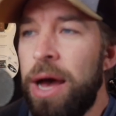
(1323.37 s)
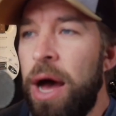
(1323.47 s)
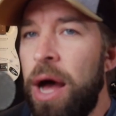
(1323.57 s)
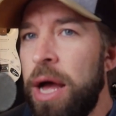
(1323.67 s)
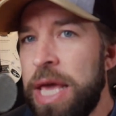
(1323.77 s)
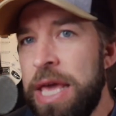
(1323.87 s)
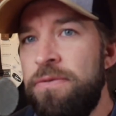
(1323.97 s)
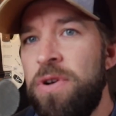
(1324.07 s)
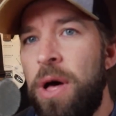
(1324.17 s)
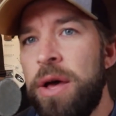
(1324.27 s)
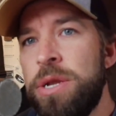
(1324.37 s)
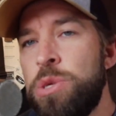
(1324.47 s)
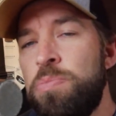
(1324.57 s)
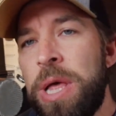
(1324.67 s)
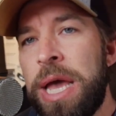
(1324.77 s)
uh, evil on
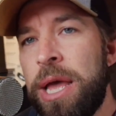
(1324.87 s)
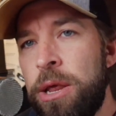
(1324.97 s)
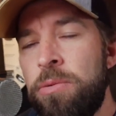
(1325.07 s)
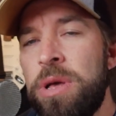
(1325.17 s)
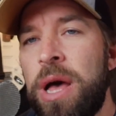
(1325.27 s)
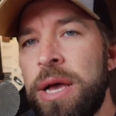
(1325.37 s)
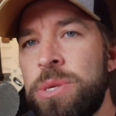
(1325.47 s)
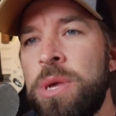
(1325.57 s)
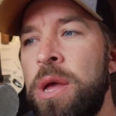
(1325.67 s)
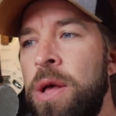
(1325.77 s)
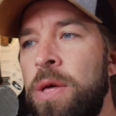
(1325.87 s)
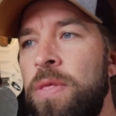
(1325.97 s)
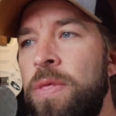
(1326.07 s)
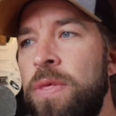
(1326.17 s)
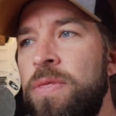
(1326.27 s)
display and you realize
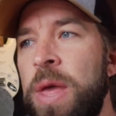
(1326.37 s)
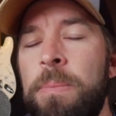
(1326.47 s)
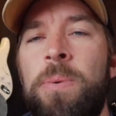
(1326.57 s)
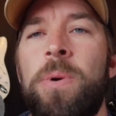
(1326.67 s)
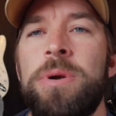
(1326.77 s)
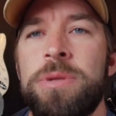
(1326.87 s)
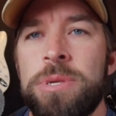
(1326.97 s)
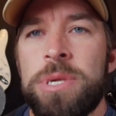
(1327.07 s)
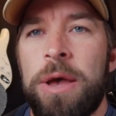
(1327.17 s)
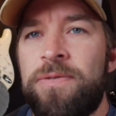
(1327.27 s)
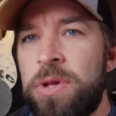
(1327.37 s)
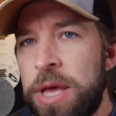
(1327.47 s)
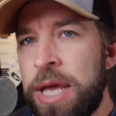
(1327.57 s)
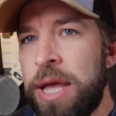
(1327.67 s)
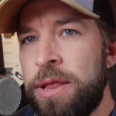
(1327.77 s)
the importance of
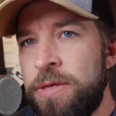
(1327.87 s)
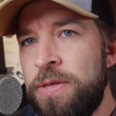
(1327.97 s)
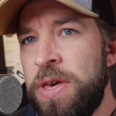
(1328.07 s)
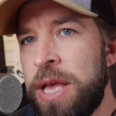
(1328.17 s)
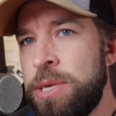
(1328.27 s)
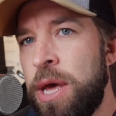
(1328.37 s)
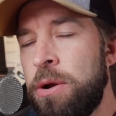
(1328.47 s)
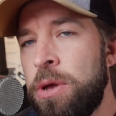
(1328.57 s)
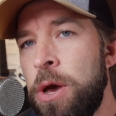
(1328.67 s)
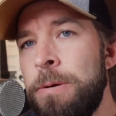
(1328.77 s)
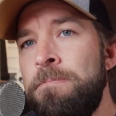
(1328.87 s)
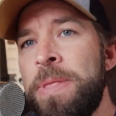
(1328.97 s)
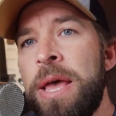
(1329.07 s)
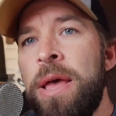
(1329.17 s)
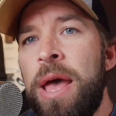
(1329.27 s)
clinging to the things that are good.
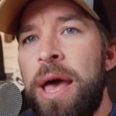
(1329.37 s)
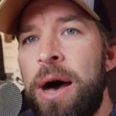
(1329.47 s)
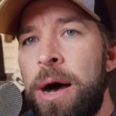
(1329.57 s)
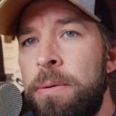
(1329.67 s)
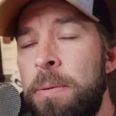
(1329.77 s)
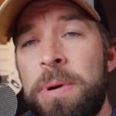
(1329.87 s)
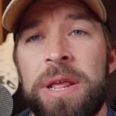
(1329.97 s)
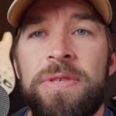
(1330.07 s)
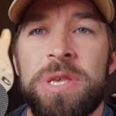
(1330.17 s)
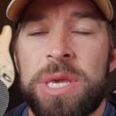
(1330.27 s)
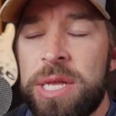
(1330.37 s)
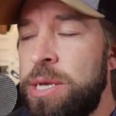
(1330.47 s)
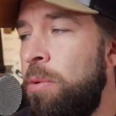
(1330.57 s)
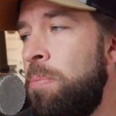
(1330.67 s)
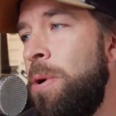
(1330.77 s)
Uh, but many of these kids
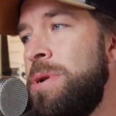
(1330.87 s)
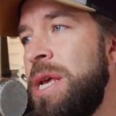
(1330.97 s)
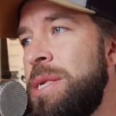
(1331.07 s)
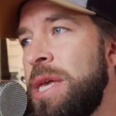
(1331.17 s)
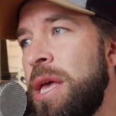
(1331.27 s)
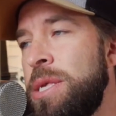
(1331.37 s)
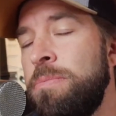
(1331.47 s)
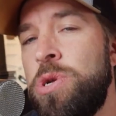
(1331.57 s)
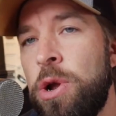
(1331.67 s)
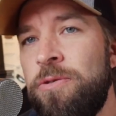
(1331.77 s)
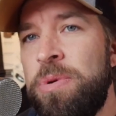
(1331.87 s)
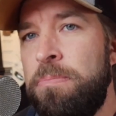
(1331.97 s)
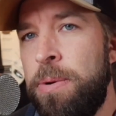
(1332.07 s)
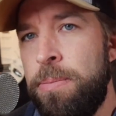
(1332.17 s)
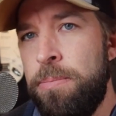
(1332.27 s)
that were protesting us, I'm sure, have
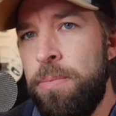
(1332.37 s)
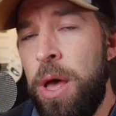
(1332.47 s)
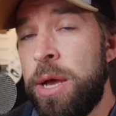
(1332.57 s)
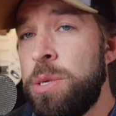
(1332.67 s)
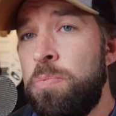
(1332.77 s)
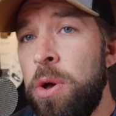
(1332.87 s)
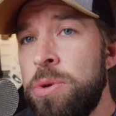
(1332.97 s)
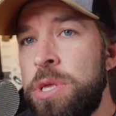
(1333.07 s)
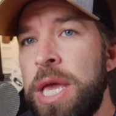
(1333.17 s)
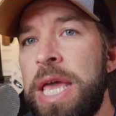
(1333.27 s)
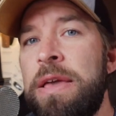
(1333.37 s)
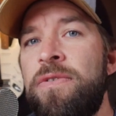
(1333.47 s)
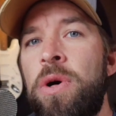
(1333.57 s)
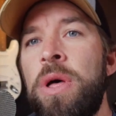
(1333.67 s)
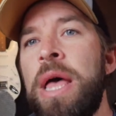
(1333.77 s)
been pro- exposed to
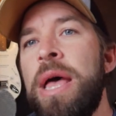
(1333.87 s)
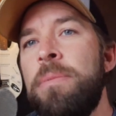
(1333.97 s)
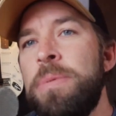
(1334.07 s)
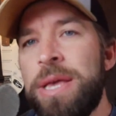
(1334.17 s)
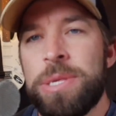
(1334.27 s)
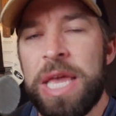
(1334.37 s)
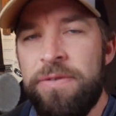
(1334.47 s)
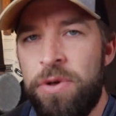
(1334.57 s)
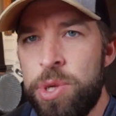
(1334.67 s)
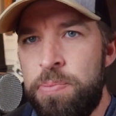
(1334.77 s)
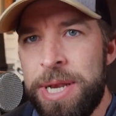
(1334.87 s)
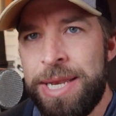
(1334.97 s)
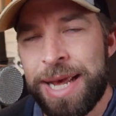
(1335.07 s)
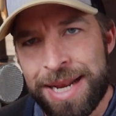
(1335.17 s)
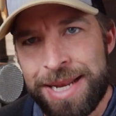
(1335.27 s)
evil because evil has
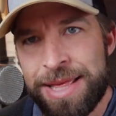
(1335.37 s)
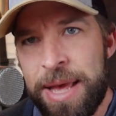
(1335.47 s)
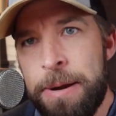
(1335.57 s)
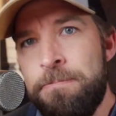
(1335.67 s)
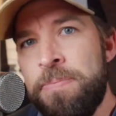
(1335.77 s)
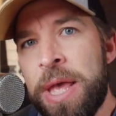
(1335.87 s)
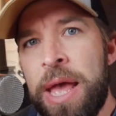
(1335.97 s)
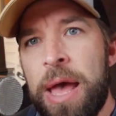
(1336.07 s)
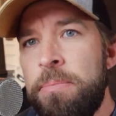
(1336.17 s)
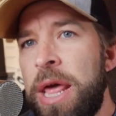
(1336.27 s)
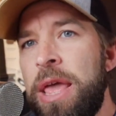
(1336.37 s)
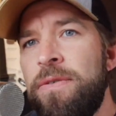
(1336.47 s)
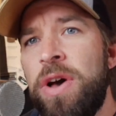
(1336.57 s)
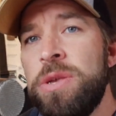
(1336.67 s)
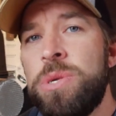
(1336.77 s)
been done to them. And many
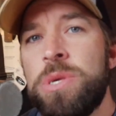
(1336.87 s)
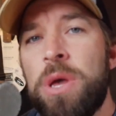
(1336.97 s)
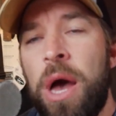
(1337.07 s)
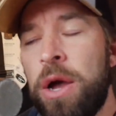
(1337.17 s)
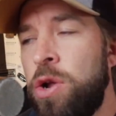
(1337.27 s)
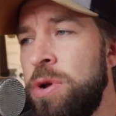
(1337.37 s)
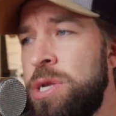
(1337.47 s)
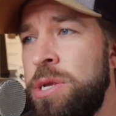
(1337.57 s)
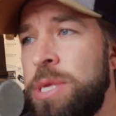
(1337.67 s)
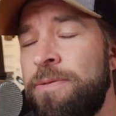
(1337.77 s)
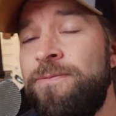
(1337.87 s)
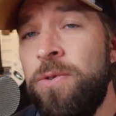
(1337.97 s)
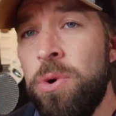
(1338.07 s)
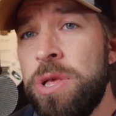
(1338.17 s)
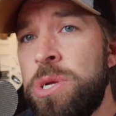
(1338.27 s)
of us uh, Christians have
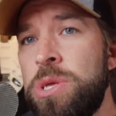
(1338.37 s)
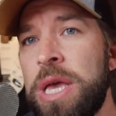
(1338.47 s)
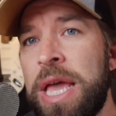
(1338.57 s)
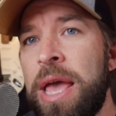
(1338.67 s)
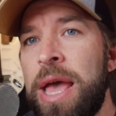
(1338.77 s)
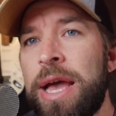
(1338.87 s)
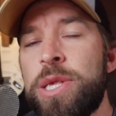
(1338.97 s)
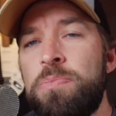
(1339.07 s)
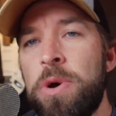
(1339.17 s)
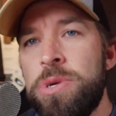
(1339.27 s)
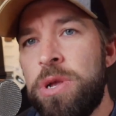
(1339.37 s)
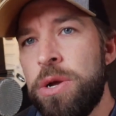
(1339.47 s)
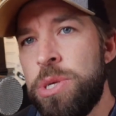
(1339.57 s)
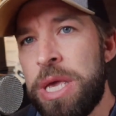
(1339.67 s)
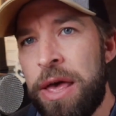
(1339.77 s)
foolishly exposed
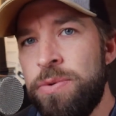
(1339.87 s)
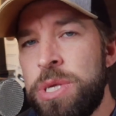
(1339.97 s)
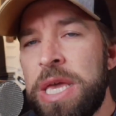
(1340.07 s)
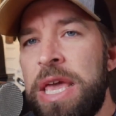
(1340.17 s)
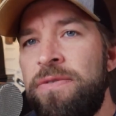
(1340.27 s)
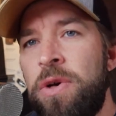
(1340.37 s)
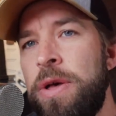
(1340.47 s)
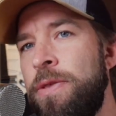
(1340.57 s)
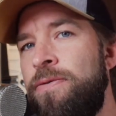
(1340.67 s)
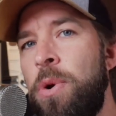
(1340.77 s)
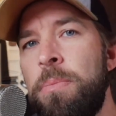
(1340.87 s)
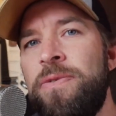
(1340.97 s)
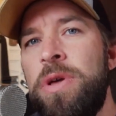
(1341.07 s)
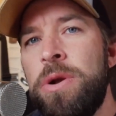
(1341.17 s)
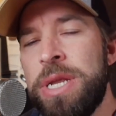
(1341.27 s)
ourselves to evil in the form
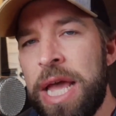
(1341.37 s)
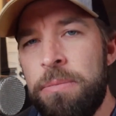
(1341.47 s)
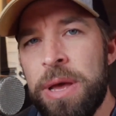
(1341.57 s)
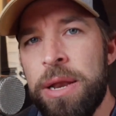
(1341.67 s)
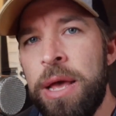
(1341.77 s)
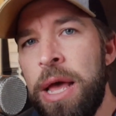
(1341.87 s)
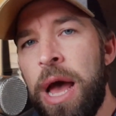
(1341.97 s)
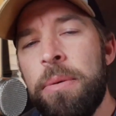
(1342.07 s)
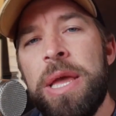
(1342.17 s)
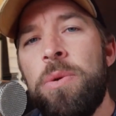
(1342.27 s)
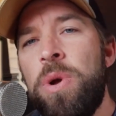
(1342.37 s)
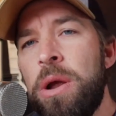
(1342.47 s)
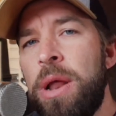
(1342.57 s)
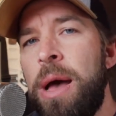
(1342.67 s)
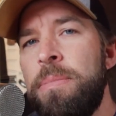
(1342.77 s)
of entertainment. I mean,
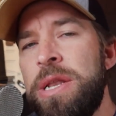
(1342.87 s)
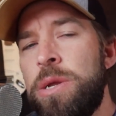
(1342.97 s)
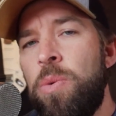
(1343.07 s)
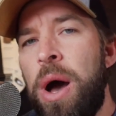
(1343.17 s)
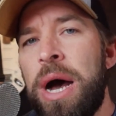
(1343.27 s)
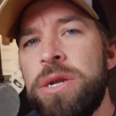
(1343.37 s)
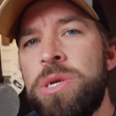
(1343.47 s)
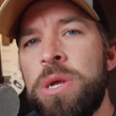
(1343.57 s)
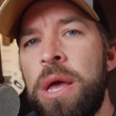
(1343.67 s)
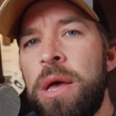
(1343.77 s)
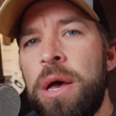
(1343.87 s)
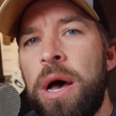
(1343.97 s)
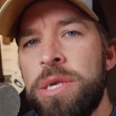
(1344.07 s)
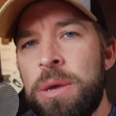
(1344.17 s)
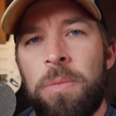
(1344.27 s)
we are not meant to watch
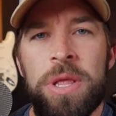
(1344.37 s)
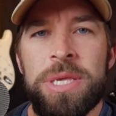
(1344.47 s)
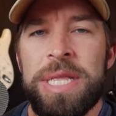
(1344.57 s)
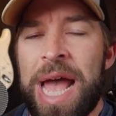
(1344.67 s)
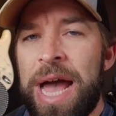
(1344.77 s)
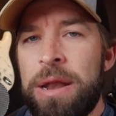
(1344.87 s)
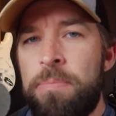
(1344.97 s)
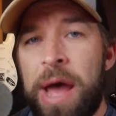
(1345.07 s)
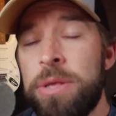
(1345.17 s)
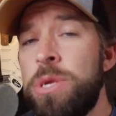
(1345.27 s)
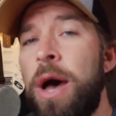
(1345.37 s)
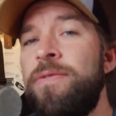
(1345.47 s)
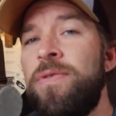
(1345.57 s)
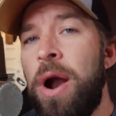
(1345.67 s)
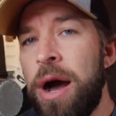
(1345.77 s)
uh, someone's dad bounce
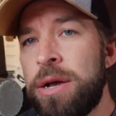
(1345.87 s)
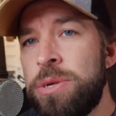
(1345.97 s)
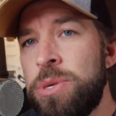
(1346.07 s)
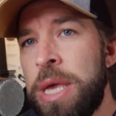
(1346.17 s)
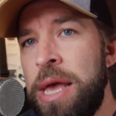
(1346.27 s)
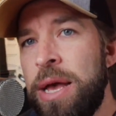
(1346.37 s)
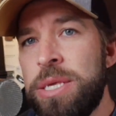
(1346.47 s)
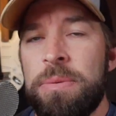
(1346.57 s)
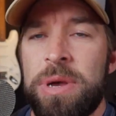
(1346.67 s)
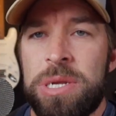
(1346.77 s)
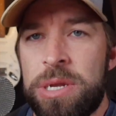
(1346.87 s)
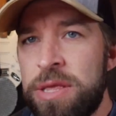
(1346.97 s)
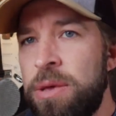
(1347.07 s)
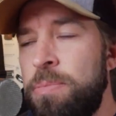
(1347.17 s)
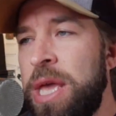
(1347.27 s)
off rocks, as I mentioned
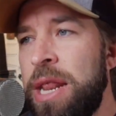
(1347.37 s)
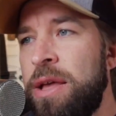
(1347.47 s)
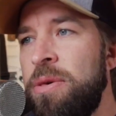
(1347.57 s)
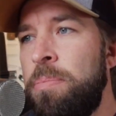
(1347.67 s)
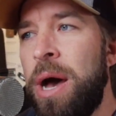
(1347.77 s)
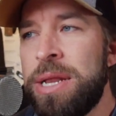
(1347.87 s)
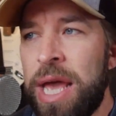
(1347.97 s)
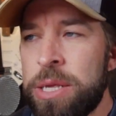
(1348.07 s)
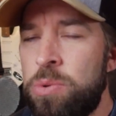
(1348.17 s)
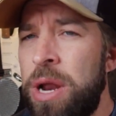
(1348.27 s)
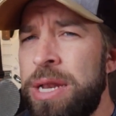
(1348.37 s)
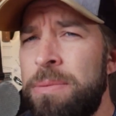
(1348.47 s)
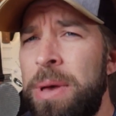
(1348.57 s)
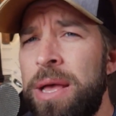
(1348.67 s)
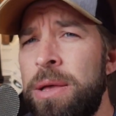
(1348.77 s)
at the beginning of the podcast. We're not
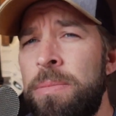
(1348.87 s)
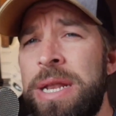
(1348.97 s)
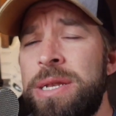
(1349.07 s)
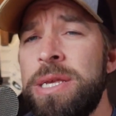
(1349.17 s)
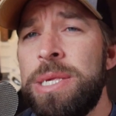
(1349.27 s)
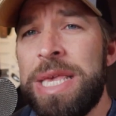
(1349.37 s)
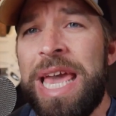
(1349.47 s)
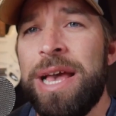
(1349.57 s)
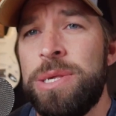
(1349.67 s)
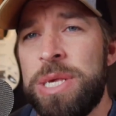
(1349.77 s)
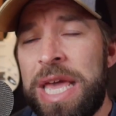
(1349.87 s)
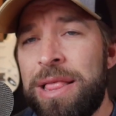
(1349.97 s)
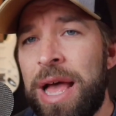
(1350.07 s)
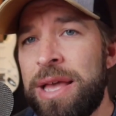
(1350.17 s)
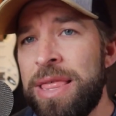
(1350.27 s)
de- meant to see a scene
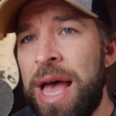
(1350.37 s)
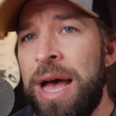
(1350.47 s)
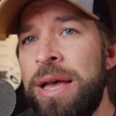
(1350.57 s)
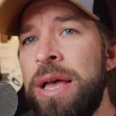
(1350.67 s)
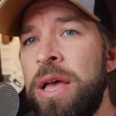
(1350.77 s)
like that